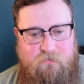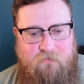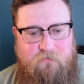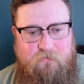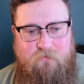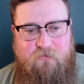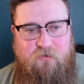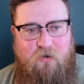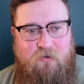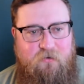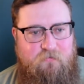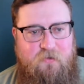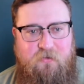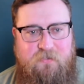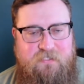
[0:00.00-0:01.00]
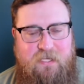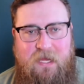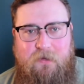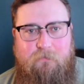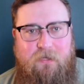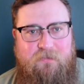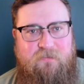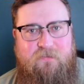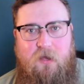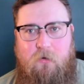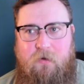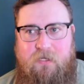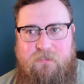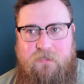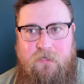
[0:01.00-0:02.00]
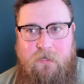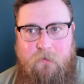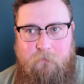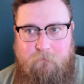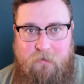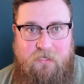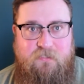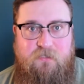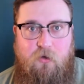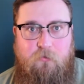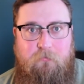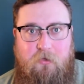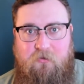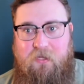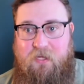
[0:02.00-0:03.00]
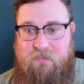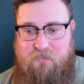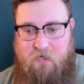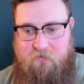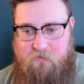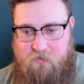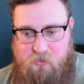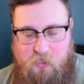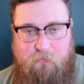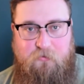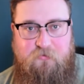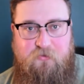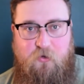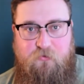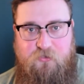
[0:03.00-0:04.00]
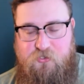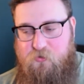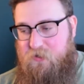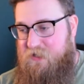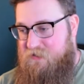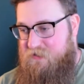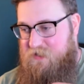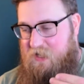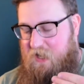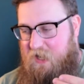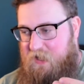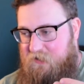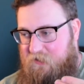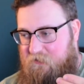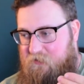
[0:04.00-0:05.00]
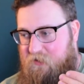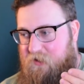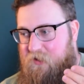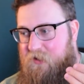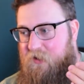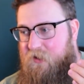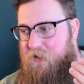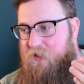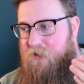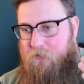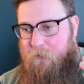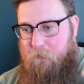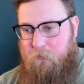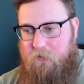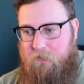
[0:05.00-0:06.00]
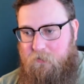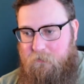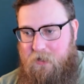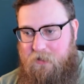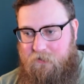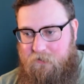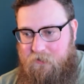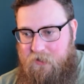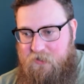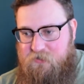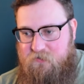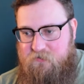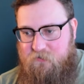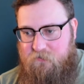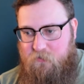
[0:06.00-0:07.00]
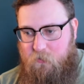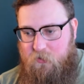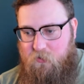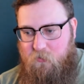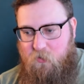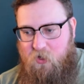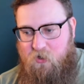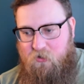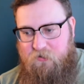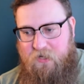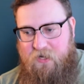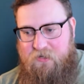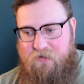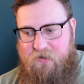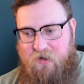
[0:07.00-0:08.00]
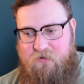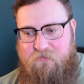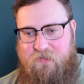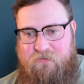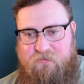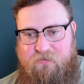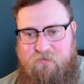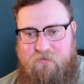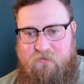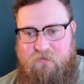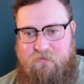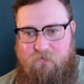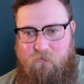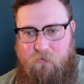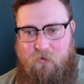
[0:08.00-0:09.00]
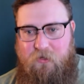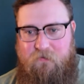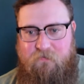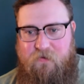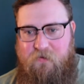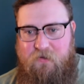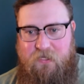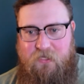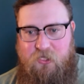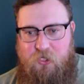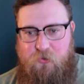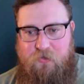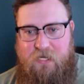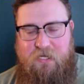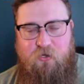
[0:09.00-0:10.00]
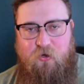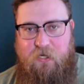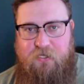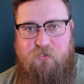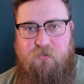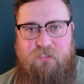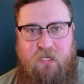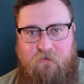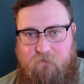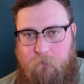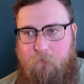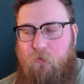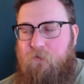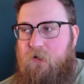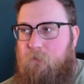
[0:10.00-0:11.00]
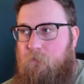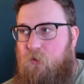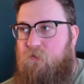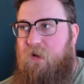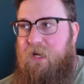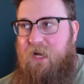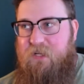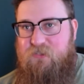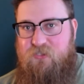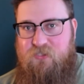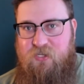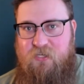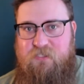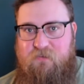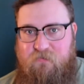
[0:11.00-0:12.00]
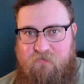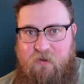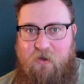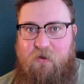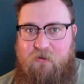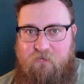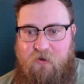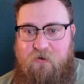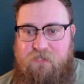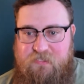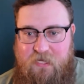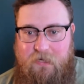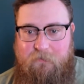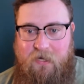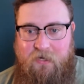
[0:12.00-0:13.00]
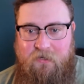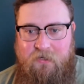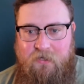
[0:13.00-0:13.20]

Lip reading: starting to feel the same because it's always big stone buildings and cobblestone streets and the political machinations of Grindelwald, and none of it's really feeling unique or interesting from movie to movie. It's just very, very samey.